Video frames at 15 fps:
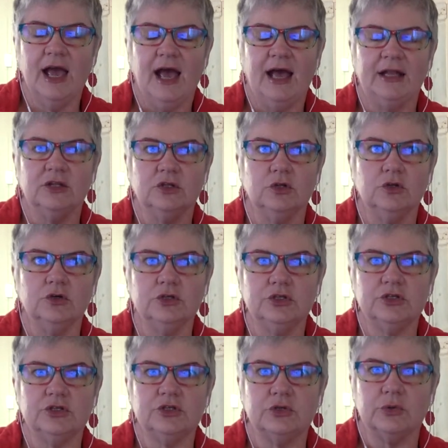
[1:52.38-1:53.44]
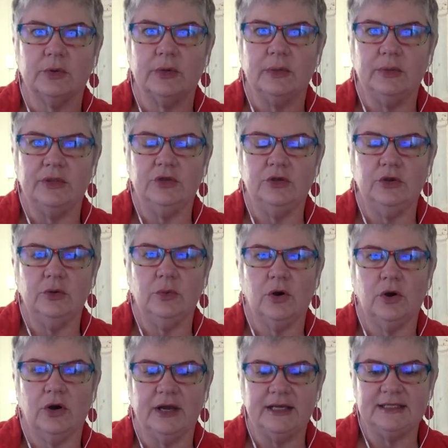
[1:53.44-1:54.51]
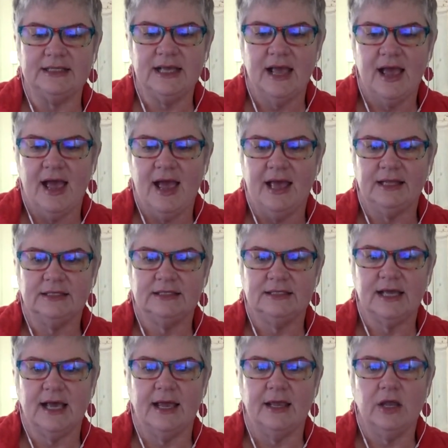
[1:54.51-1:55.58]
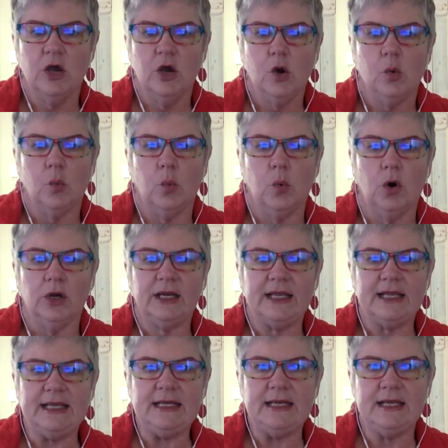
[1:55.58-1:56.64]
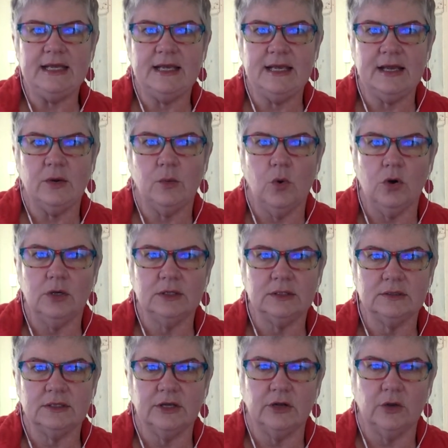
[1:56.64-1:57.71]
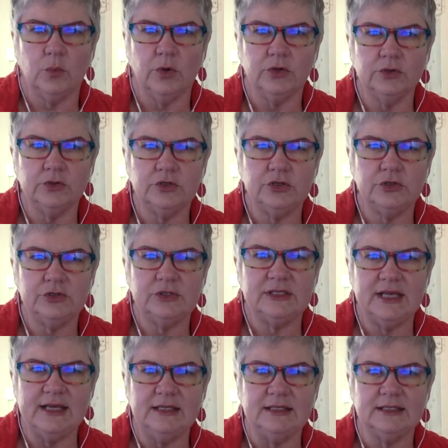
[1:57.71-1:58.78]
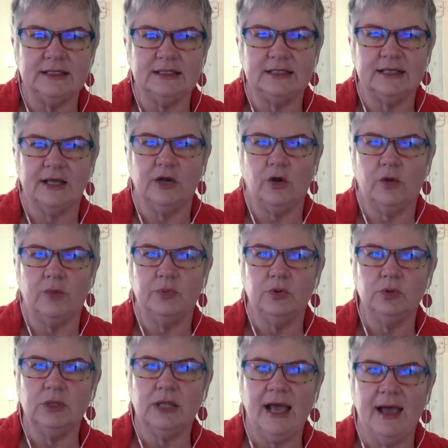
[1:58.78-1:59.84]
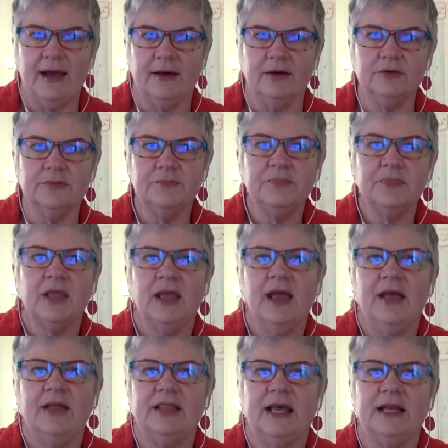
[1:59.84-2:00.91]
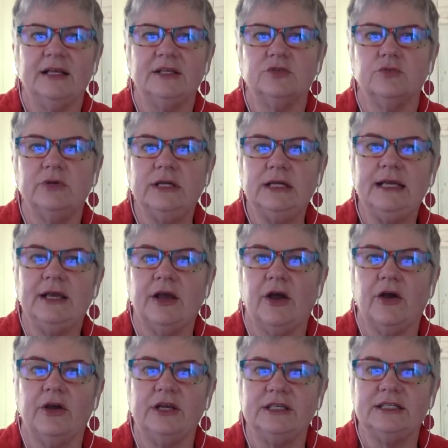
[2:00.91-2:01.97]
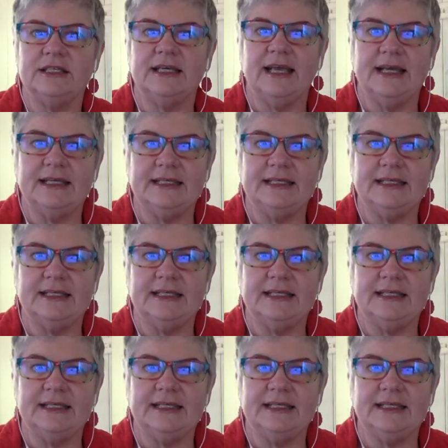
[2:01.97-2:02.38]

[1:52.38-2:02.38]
and look at your story with new eyes and say, what in here, one or two sentences can I pull out that is really going to get